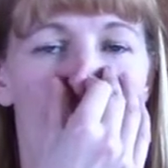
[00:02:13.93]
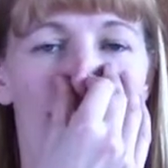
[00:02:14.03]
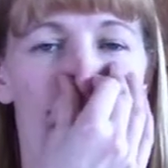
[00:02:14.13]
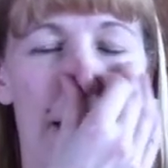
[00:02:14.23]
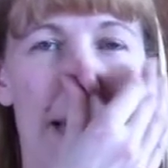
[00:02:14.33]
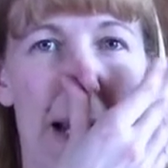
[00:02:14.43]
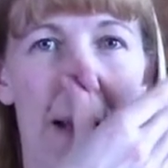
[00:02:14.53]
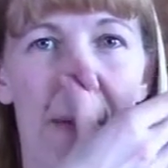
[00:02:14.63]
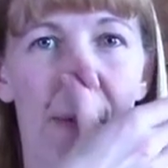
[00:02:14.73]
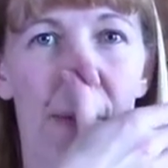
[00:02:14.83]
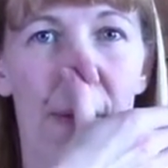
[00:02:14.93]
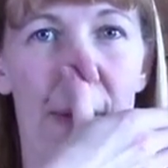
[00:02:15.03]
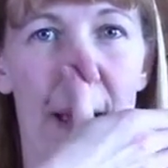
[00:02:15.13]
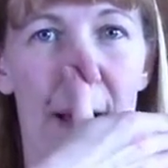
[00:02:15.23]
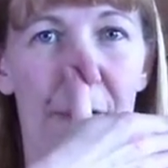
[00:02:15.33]
Exhale through the
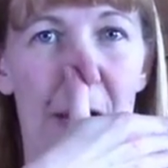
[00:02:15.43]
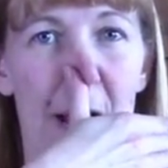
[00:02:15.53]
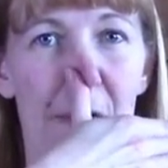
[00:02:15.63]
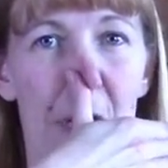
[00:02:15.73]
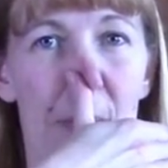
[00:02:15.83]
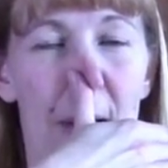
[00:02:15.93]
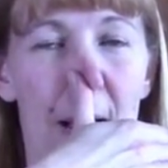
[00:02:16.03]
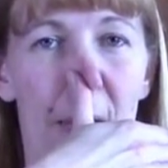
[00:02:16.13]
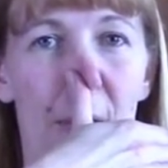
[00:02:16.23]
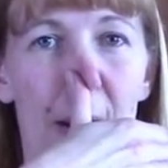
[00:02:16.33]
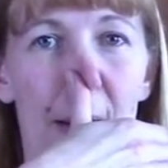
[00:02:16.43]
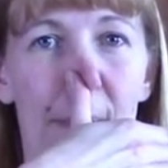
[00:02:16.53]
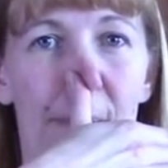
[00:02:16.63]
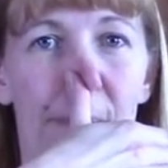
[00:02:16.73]
left after you block the right.